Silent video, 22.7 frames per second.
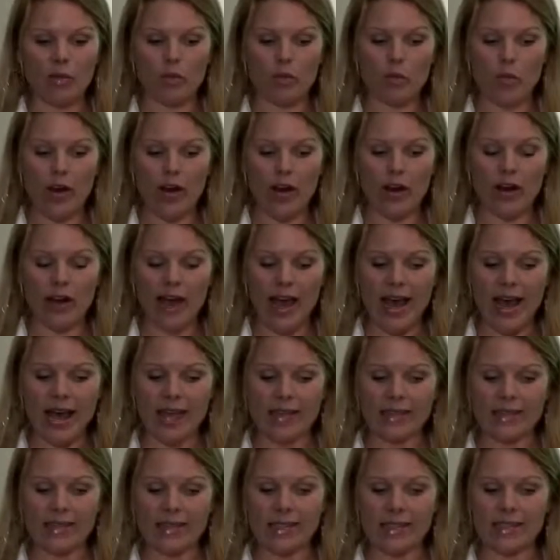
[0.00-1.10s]

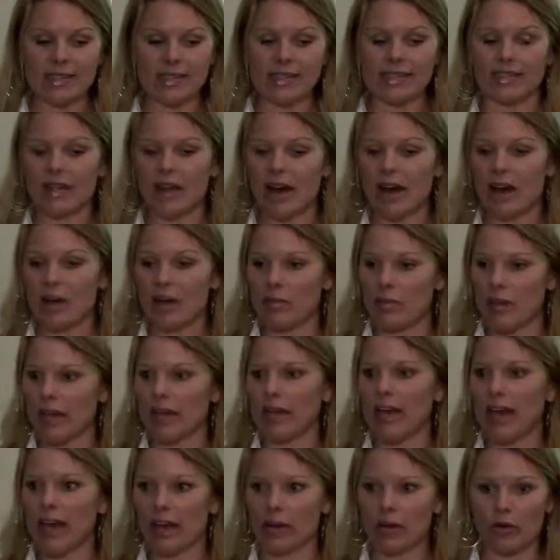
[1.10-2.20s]
whereas this is not a main
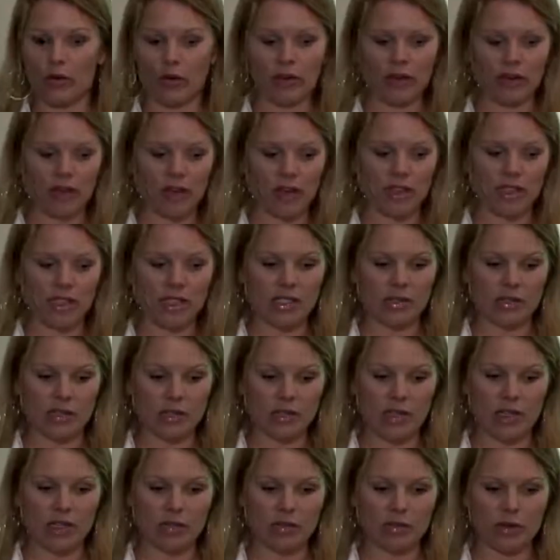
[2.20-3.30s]
category for autism
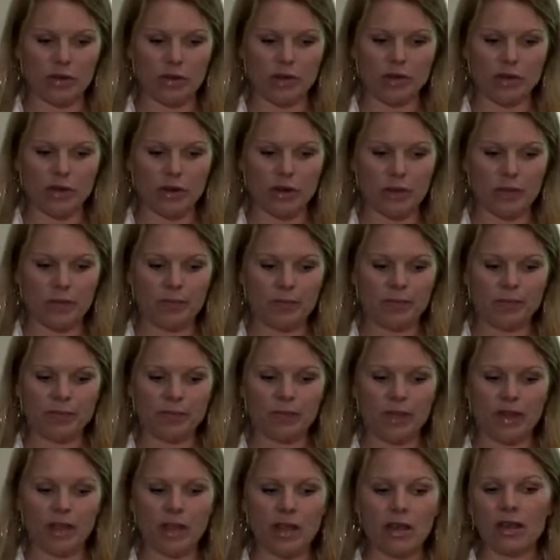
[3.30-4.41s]
spectrum disorder.
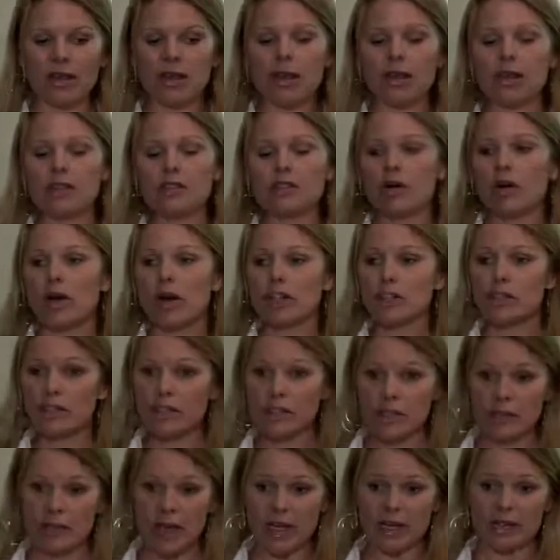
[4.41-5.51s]
So under
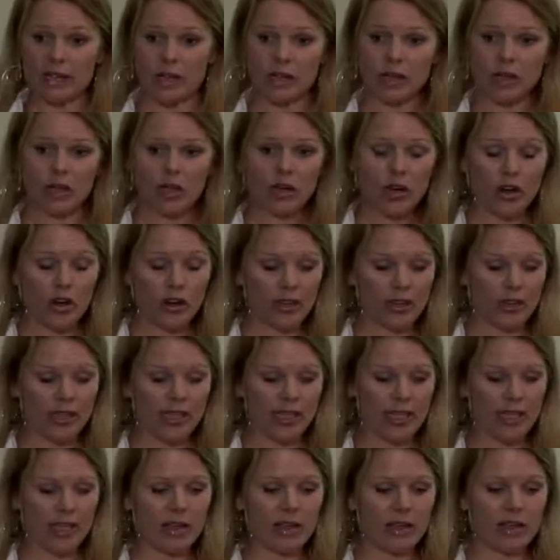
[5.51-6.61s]
the spectrum,
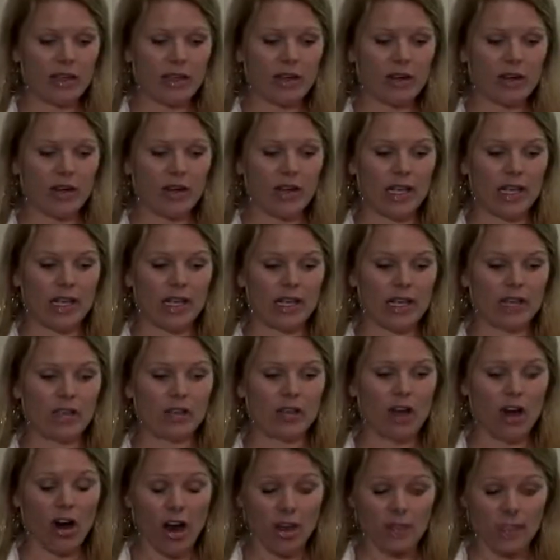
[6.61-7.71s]
currently, there is
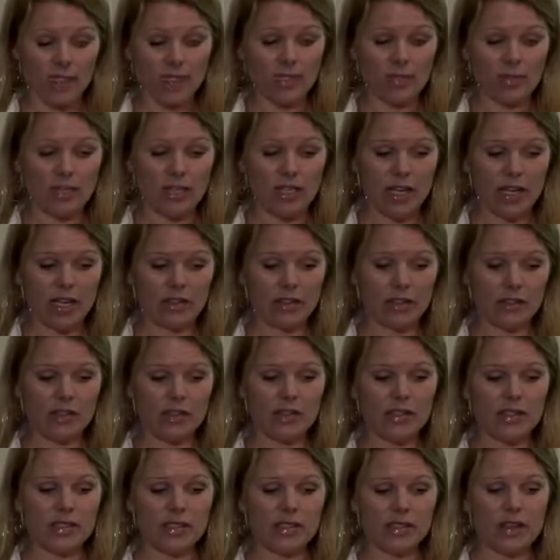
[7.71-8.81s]
autism
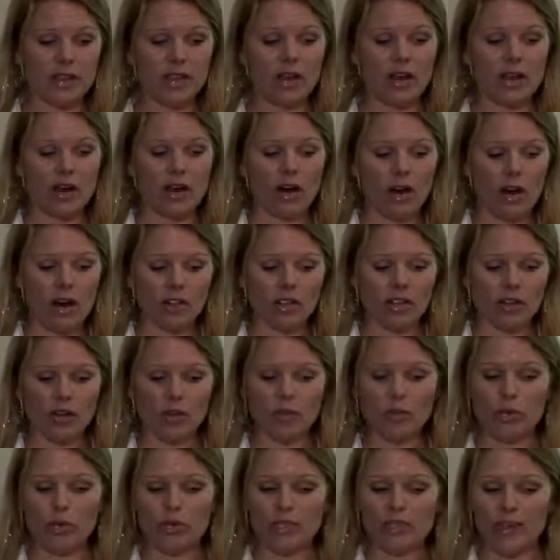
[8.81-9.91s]
diagnosis, also
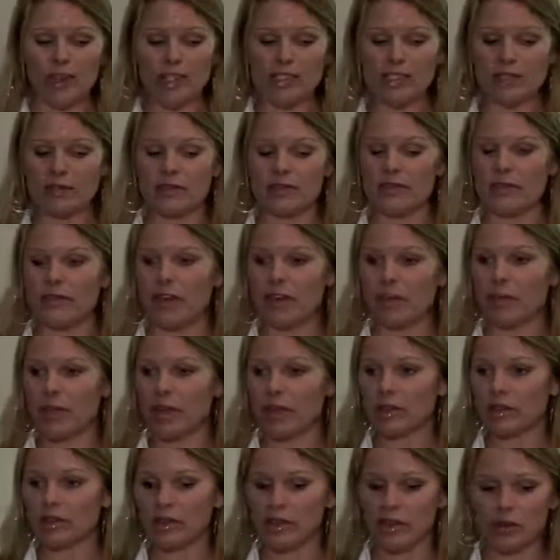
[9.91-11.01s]
pervasive
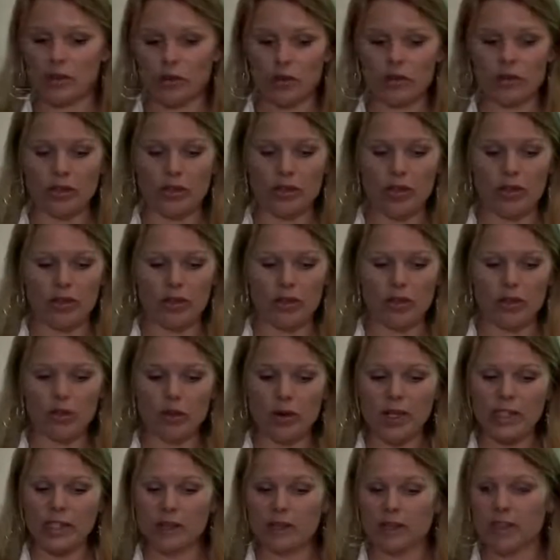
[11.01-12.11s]
developmental disorder not
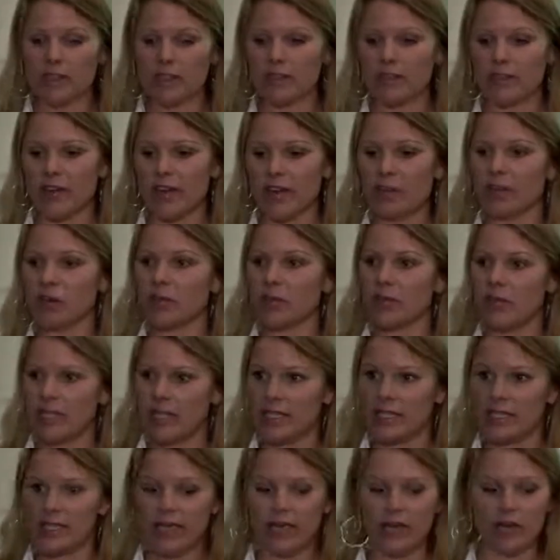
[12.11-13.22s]
otherwise specified, or
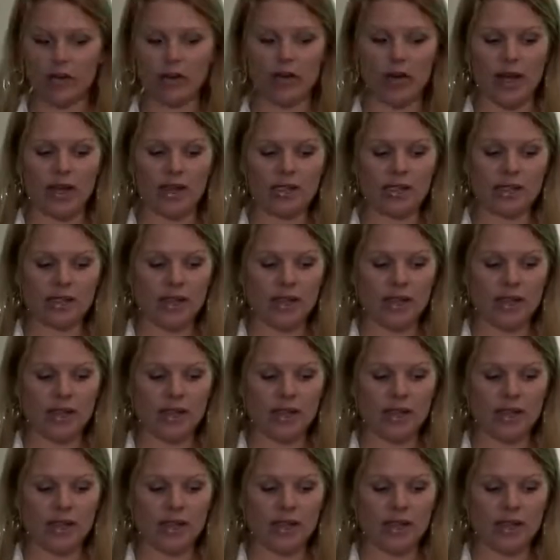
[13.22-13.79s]
PDD-NOS,